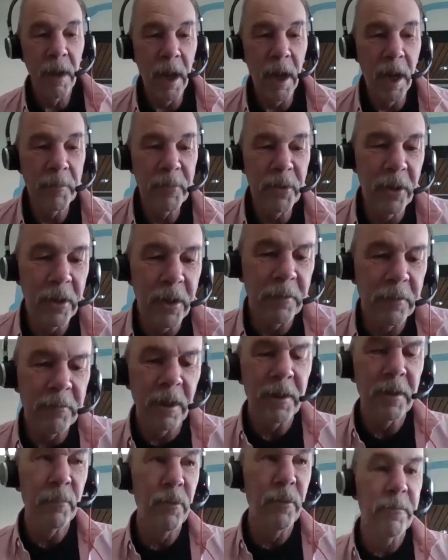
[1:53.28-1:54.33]
I'm good. I
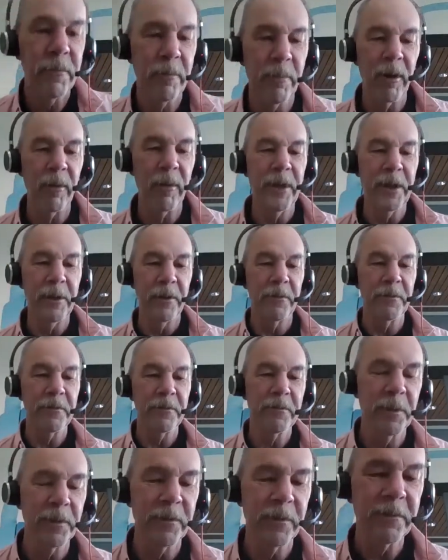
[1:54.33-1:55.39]
tried to move to Barbados,
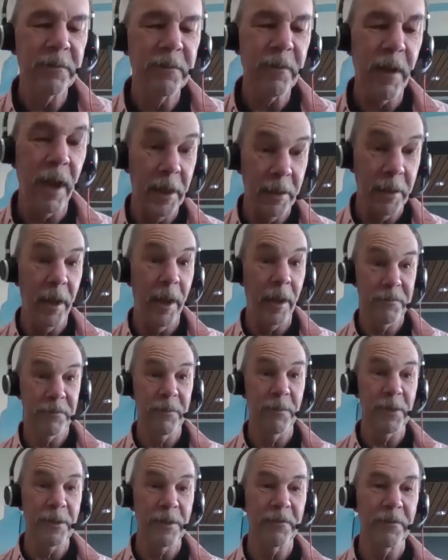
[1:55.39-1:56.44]
but
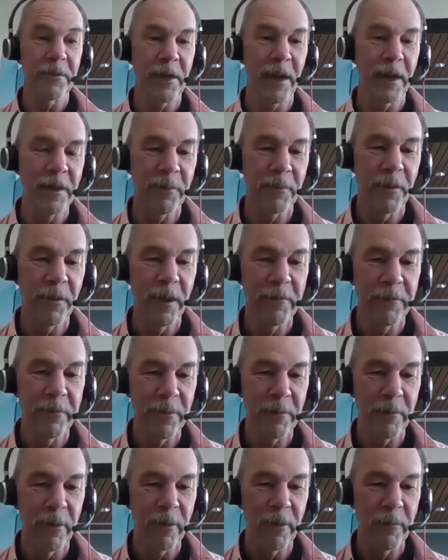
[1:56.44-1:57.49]
seriously, I applied for
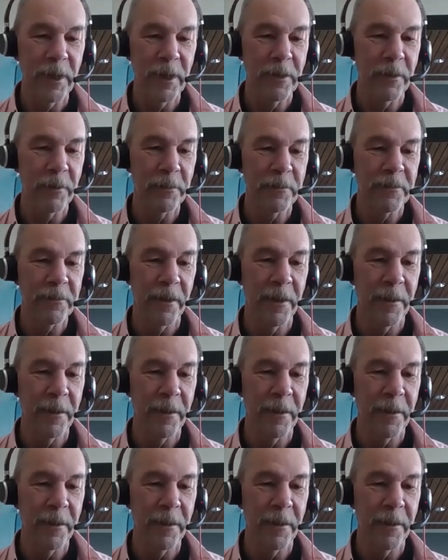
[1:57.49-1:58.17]
the Barbados